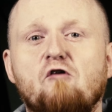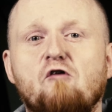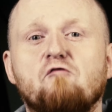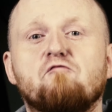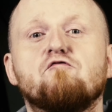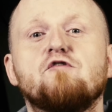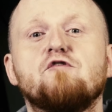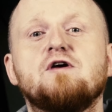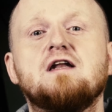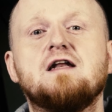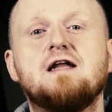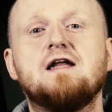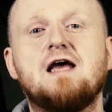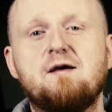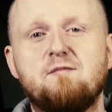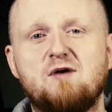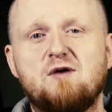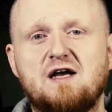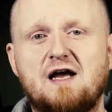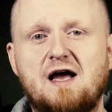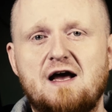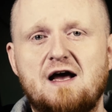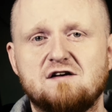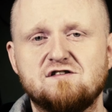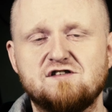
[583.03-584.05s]
of
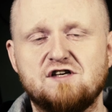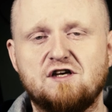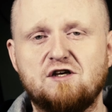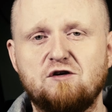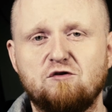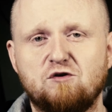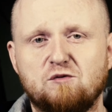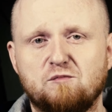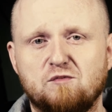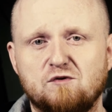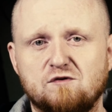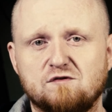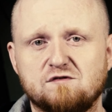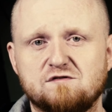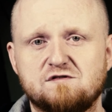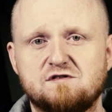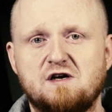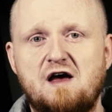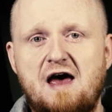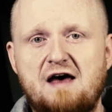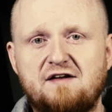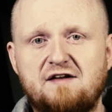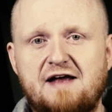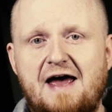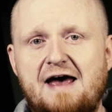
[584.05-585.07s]
renaming executables
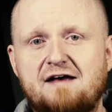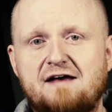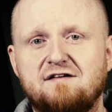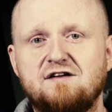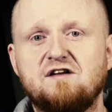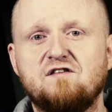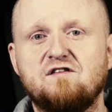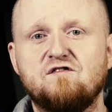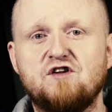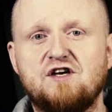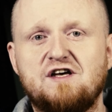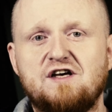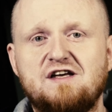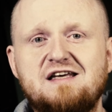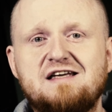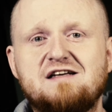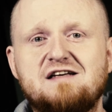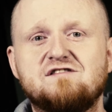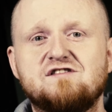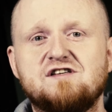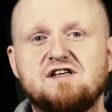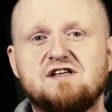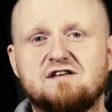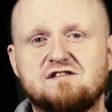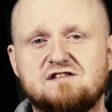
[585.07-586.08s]
and adding the
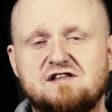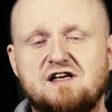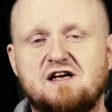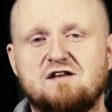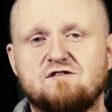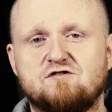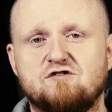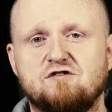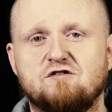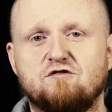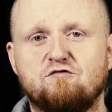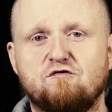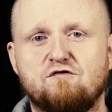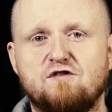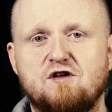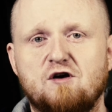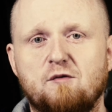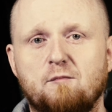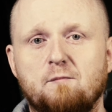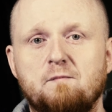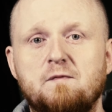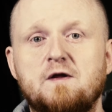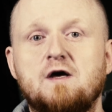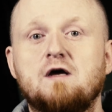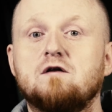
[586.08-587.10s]
exe extension to
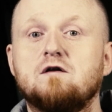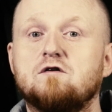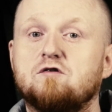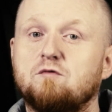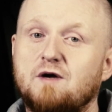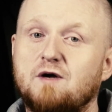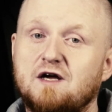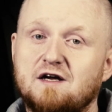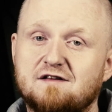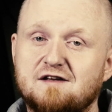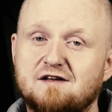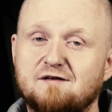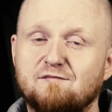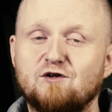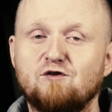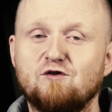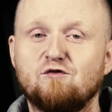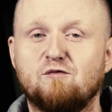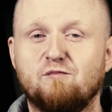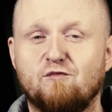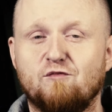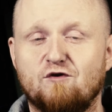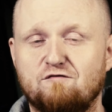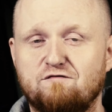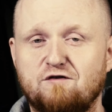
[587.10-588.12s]
them to make them
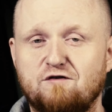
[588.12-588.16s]
look more